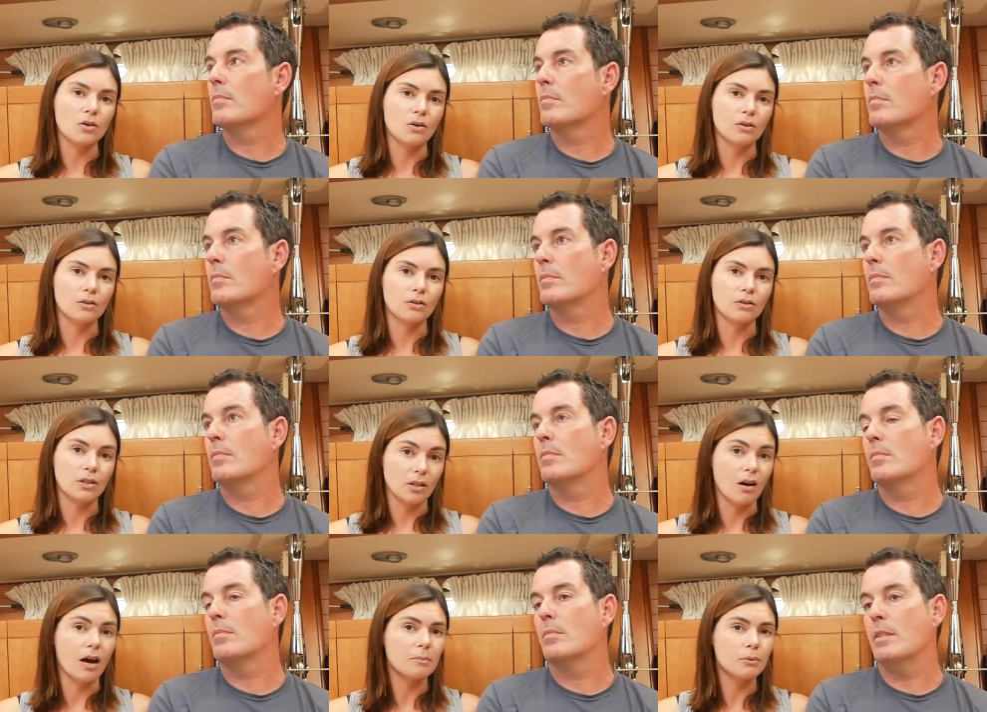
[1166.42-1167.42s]
Speaker 1: on your
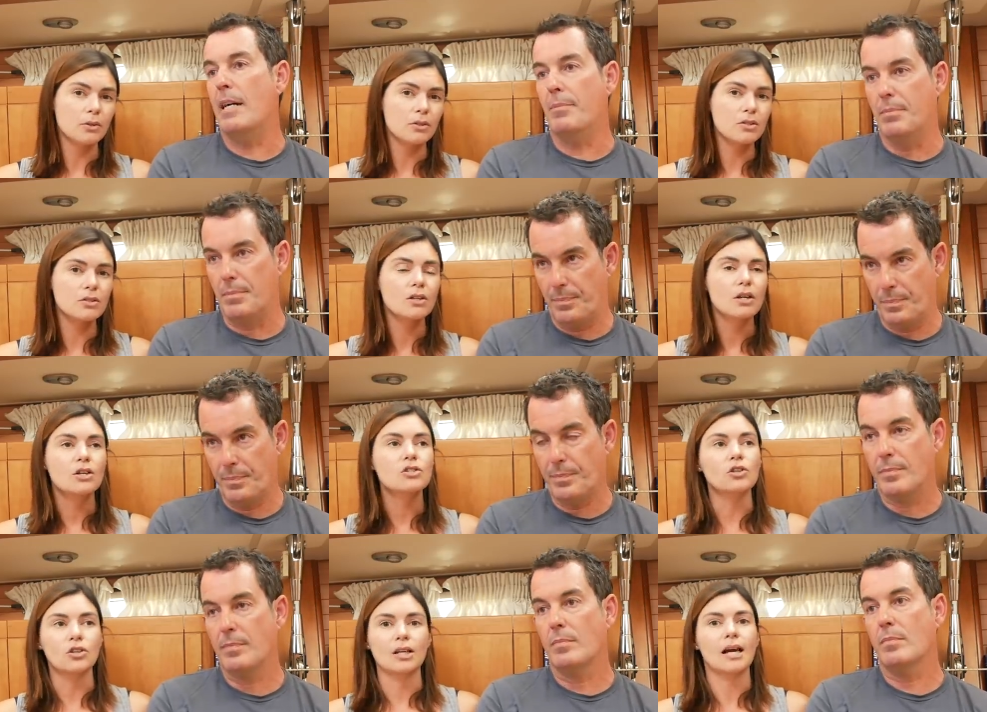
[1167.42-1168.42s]
guidebooks. Yep.
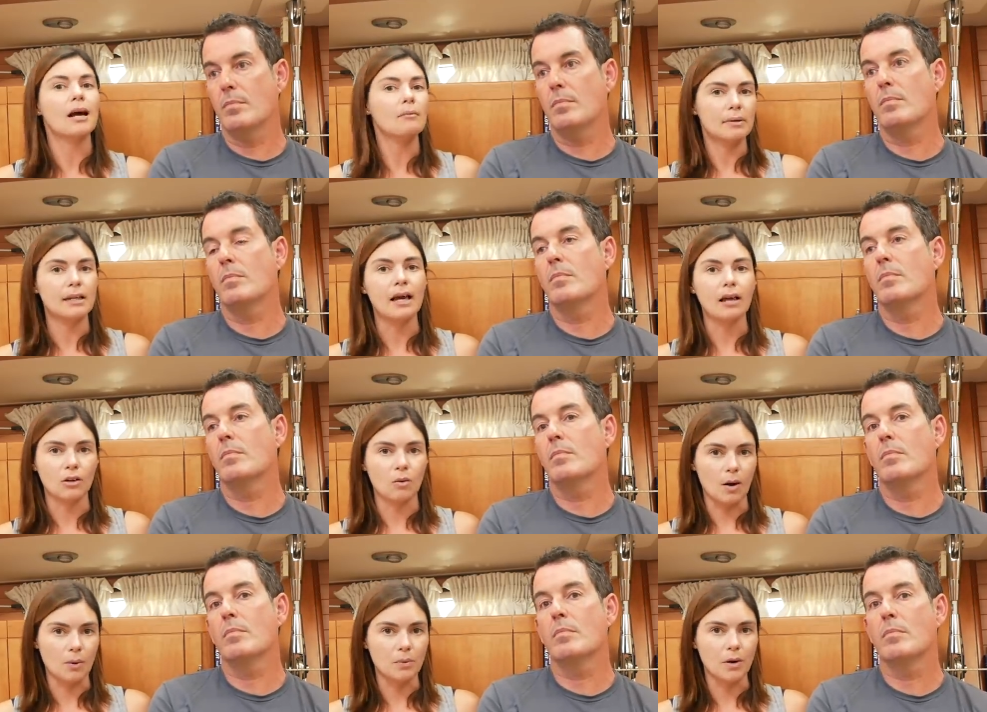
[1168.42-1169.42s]
So you can plan
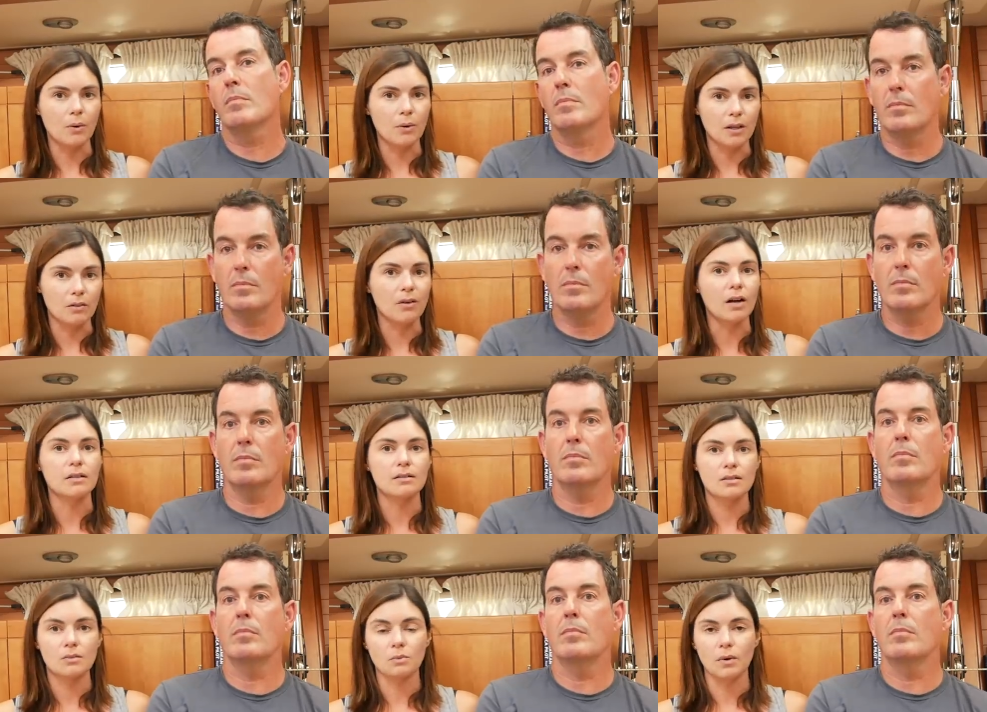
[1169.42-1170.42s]
quite well in
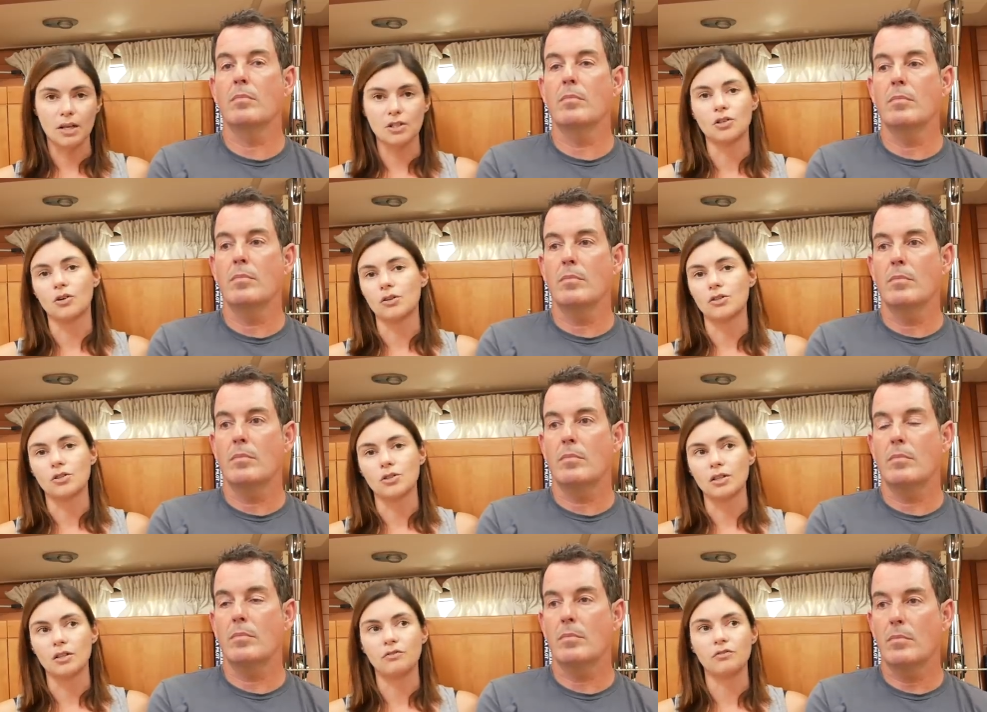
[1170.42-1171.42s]
advance where to go to
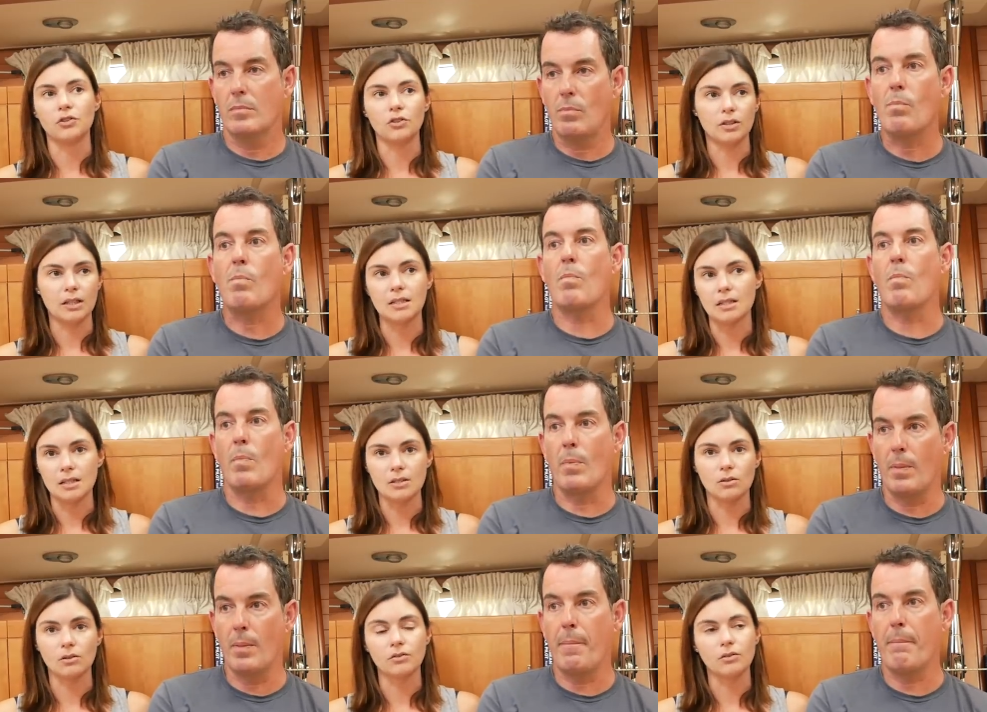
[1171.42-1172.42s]
if you need
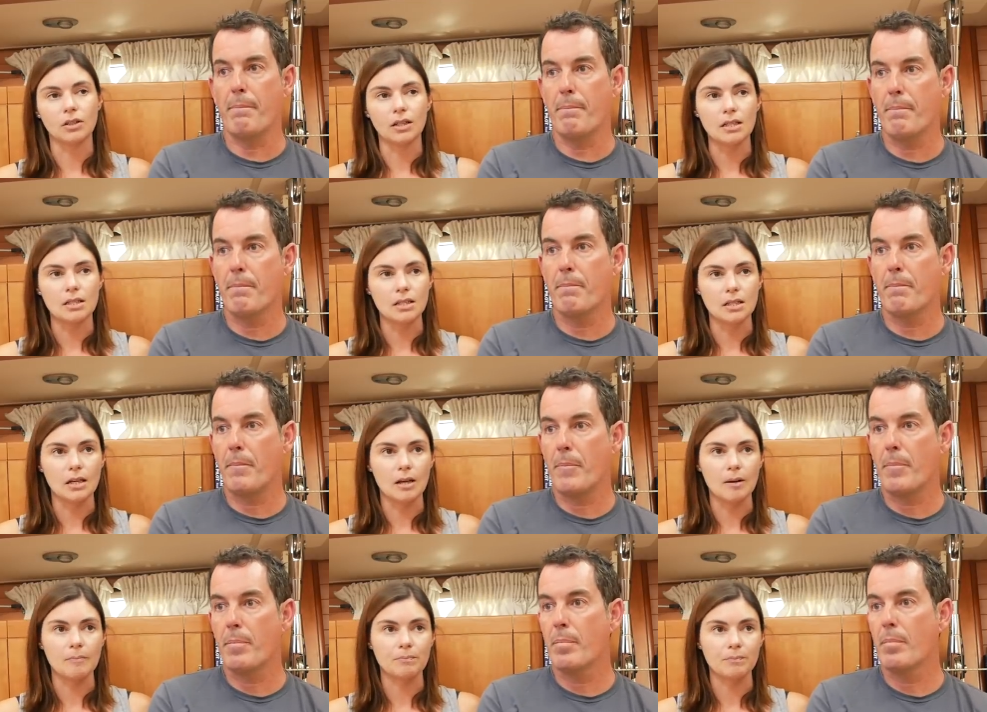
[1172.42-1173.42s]
diesel, mm-hmm. if you need to,
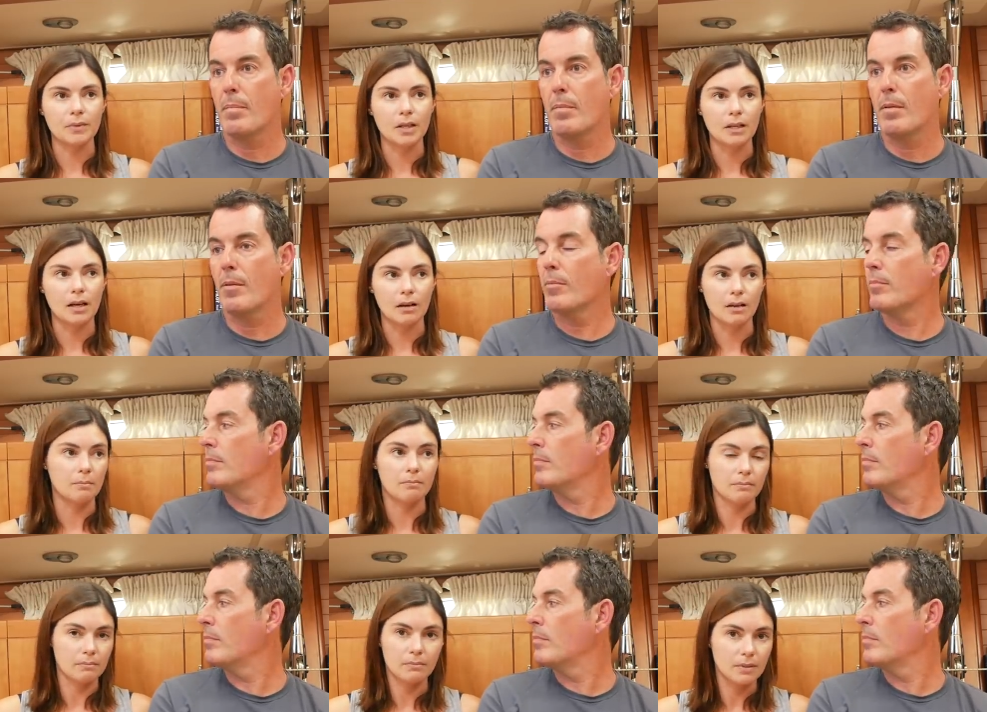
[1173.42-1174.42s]
um, ha-
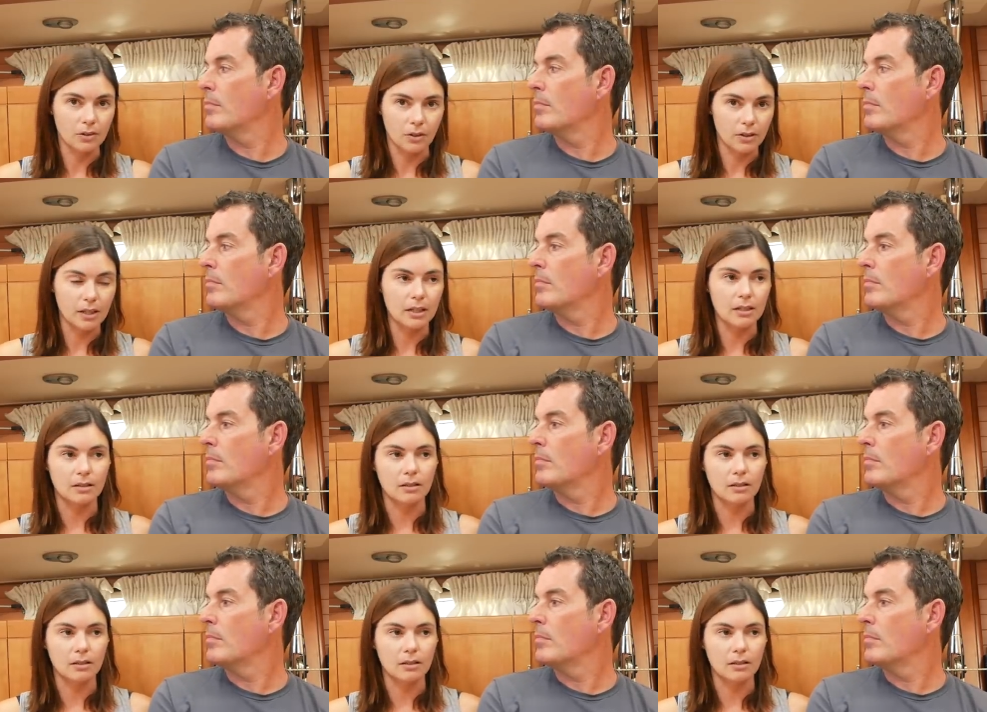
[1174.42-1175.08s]
you know, get your,